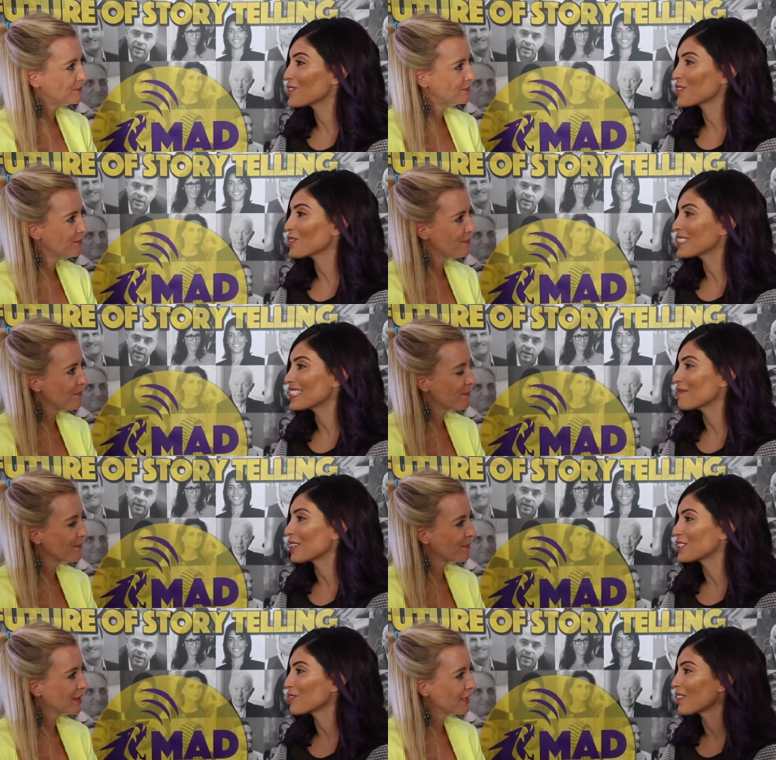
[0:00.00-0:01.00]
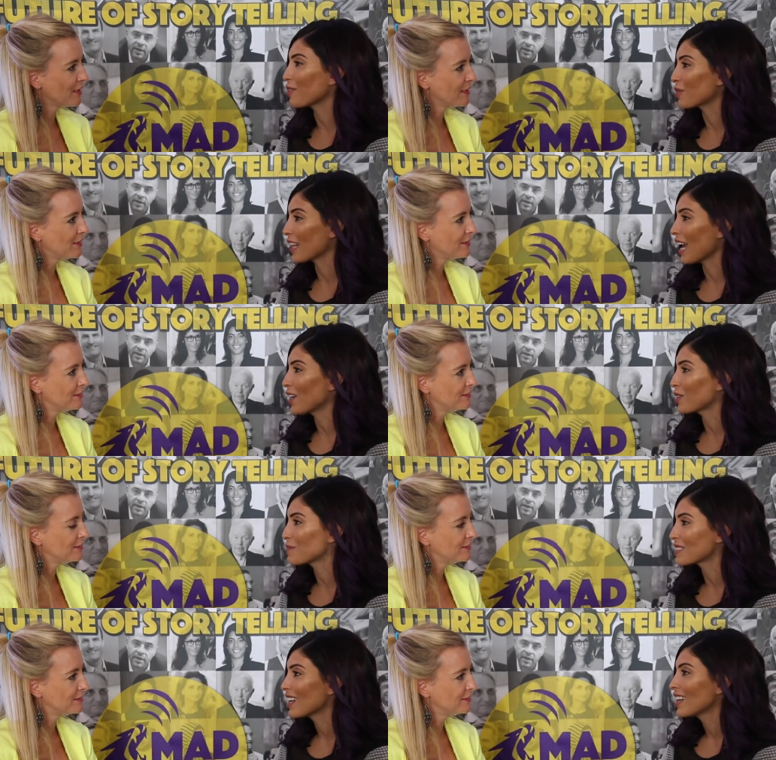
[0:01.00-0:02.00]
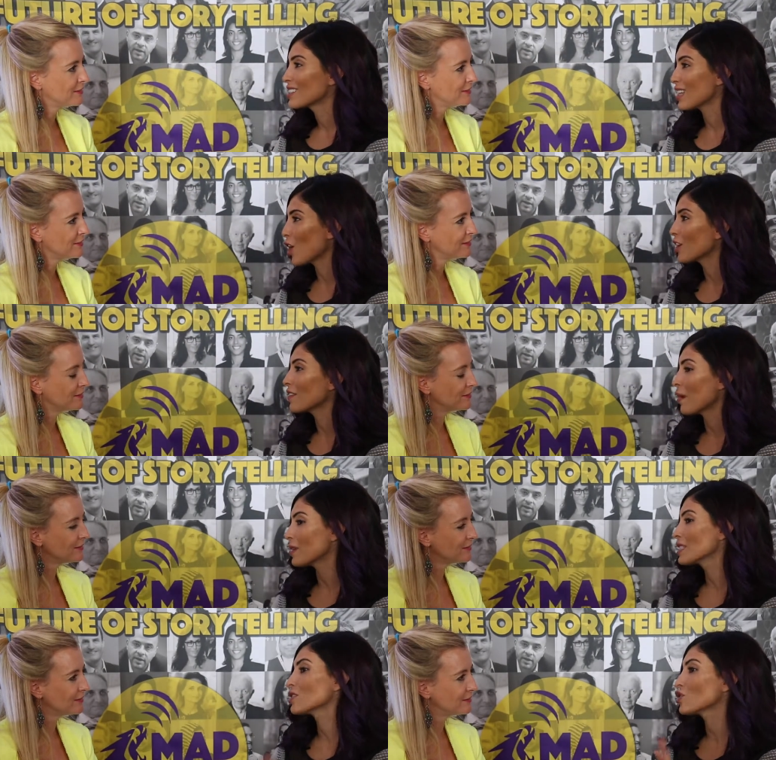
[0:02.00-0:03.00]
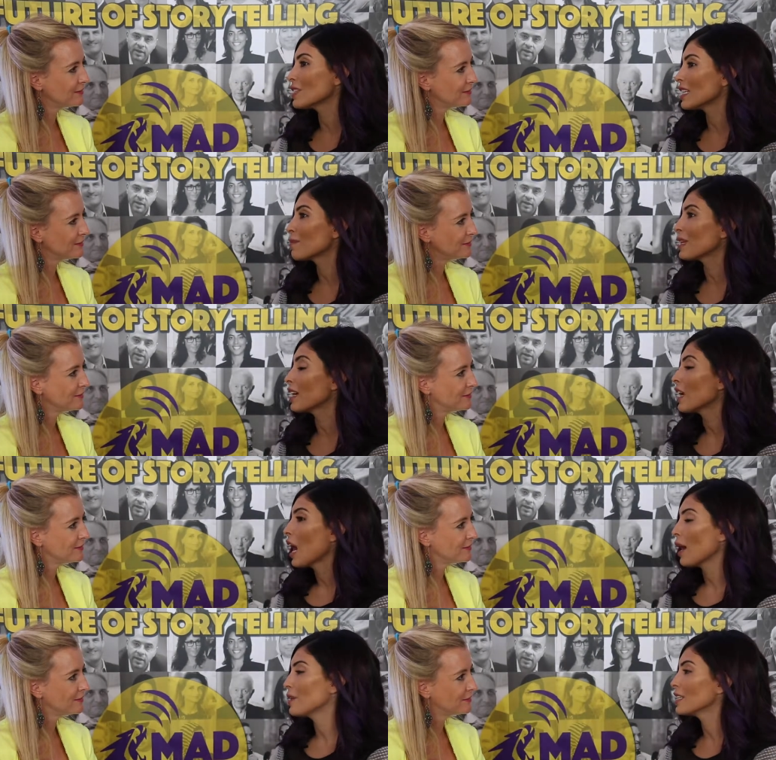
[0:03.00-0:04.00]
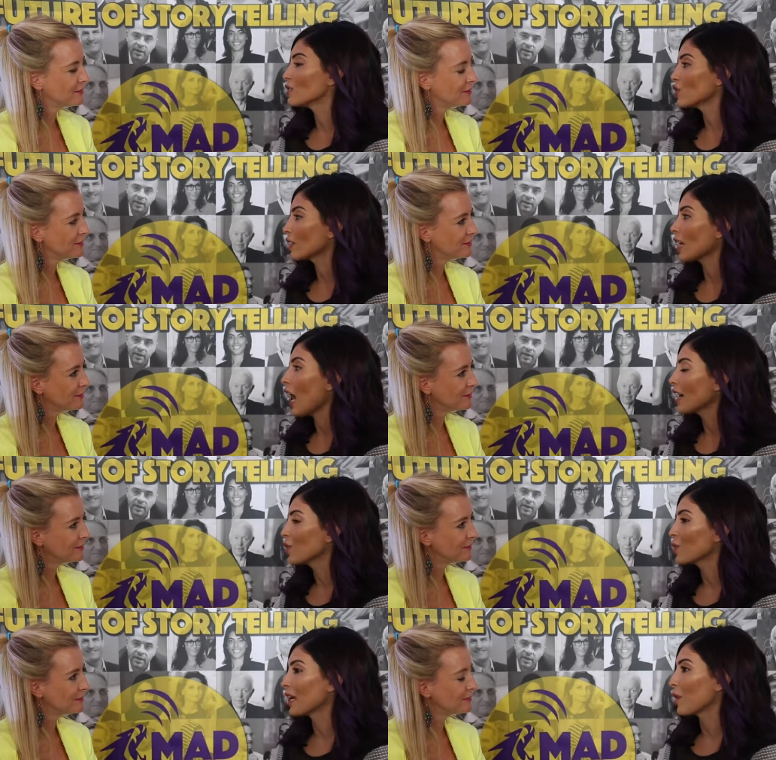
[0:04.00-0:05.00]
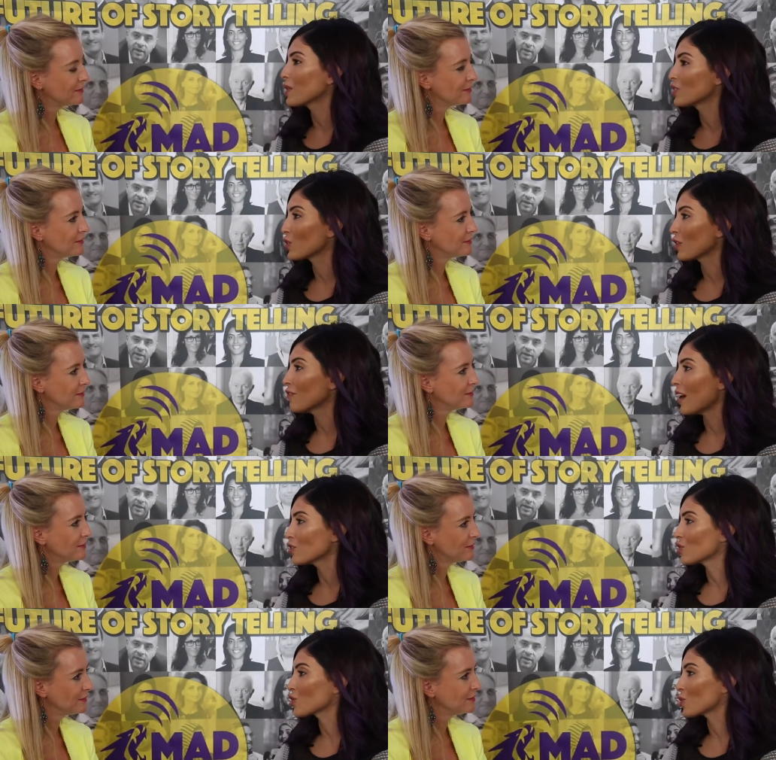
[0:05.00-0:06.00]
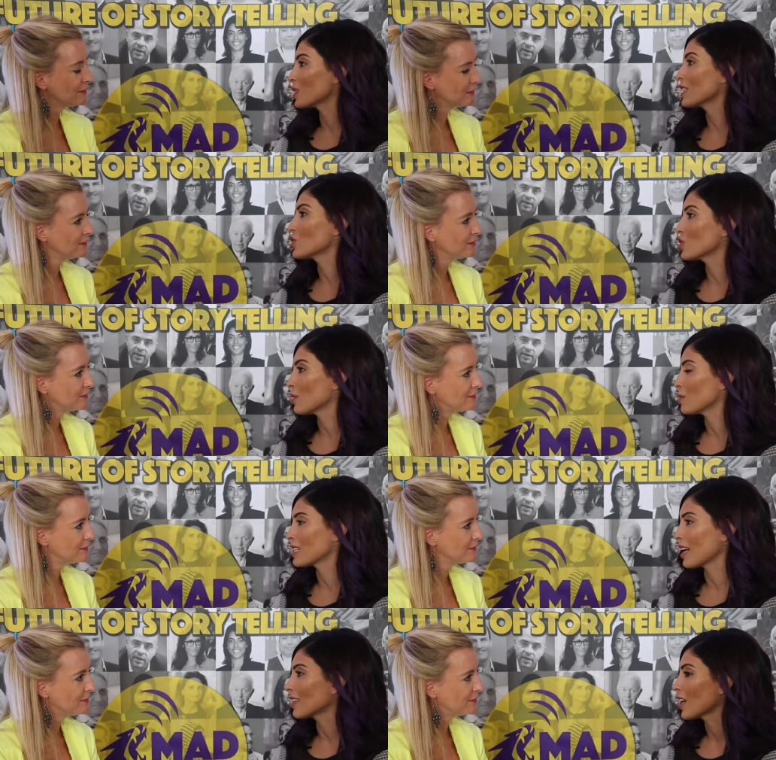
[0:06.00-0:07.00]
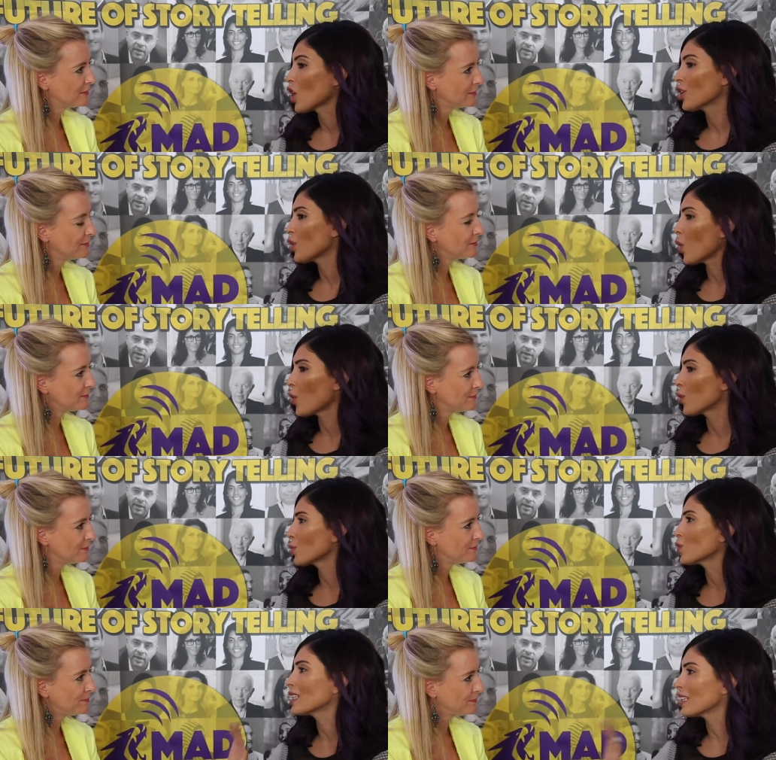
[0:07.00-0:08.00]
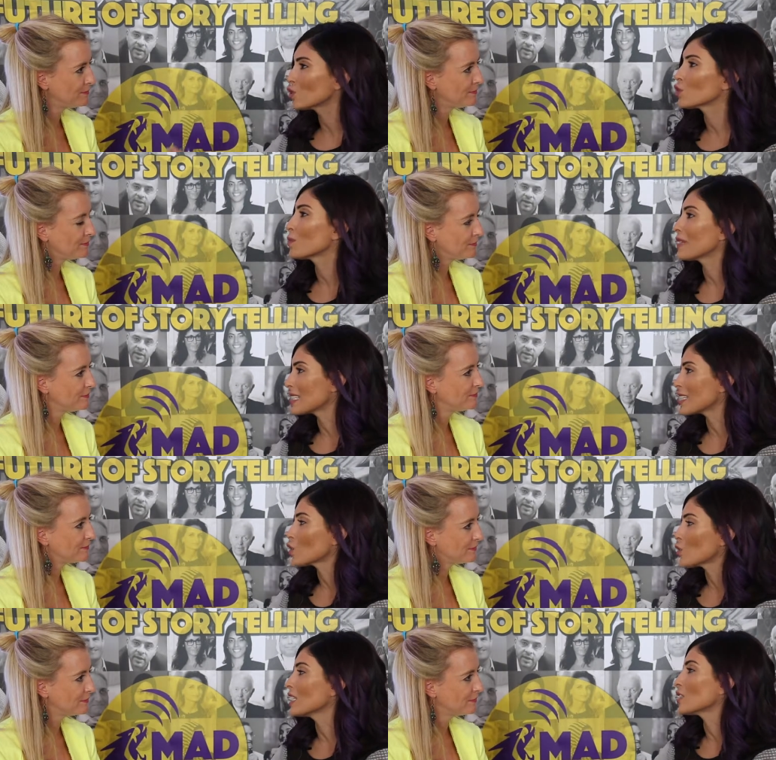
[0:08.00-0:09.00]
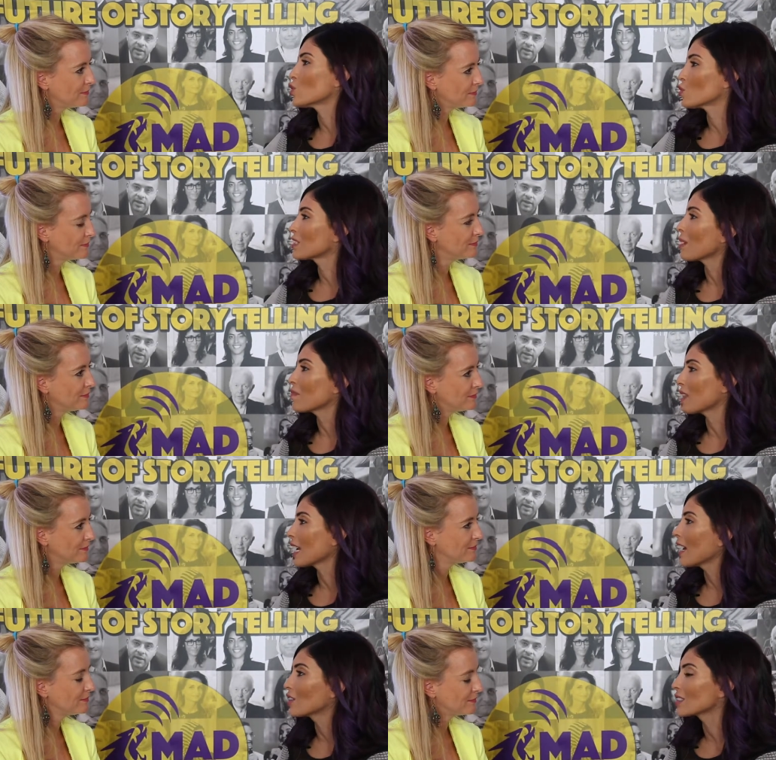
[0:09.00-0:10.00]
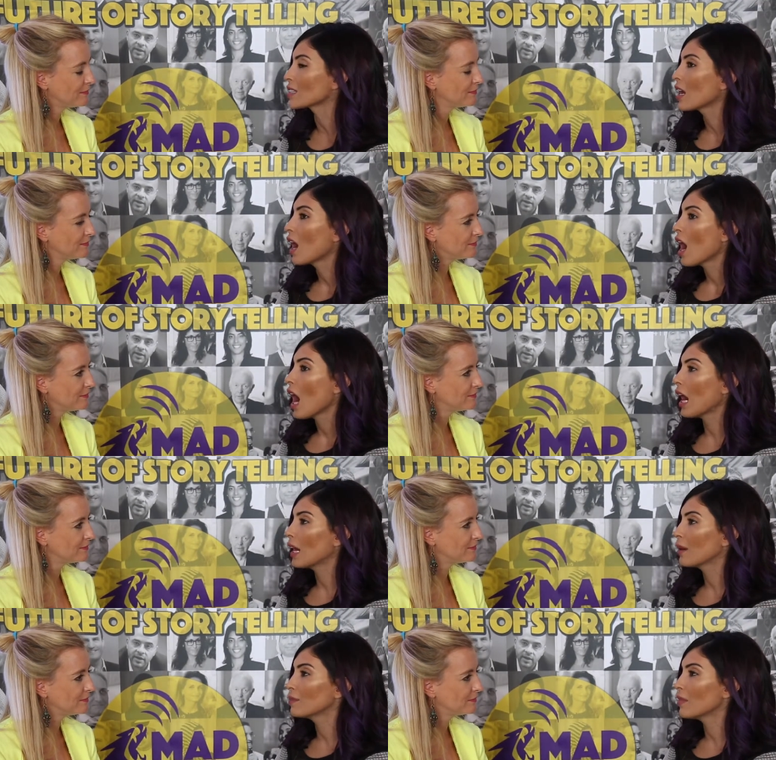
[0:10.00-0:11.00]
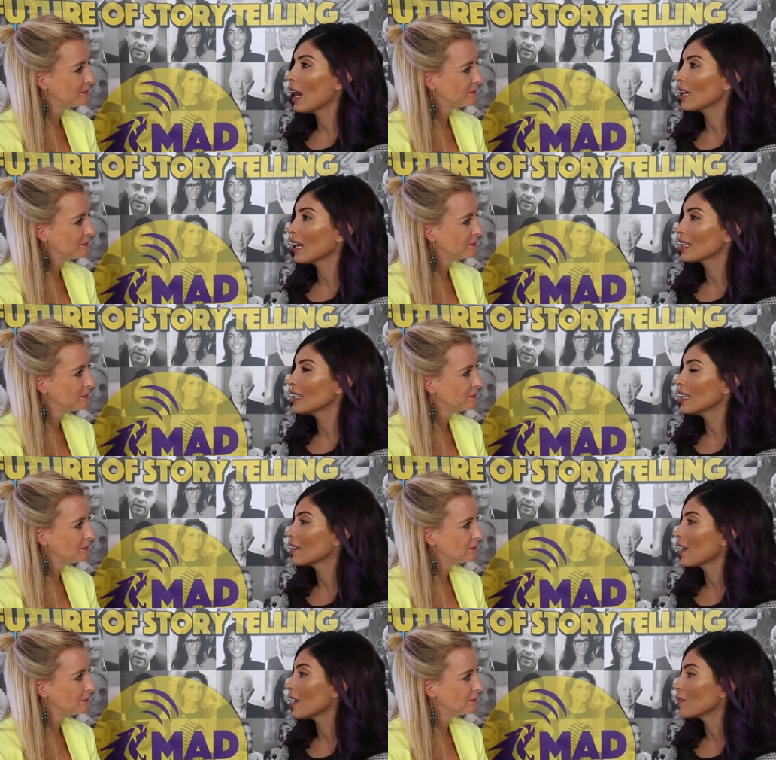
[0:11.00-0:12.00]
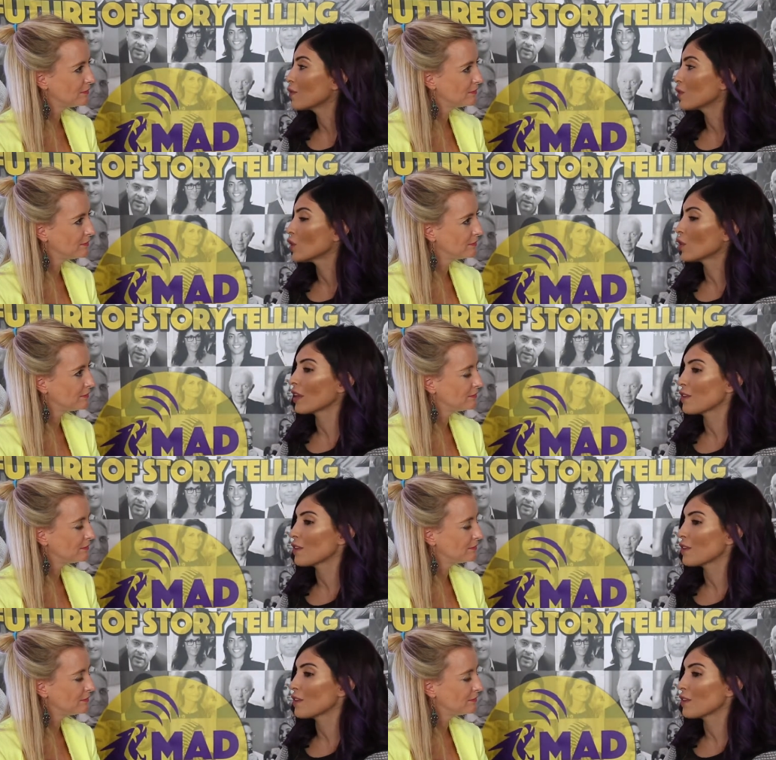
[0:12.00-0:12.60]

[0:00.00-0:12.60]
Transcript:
Speaker 1: because you don't see much of that with Arabs. A lot of them are, you need to be, a, I mean, it took, I know when I wanted to go to fashion school initially, it was like, no, you need to do business, you need to do something else. Um, I luckily, they've, you know,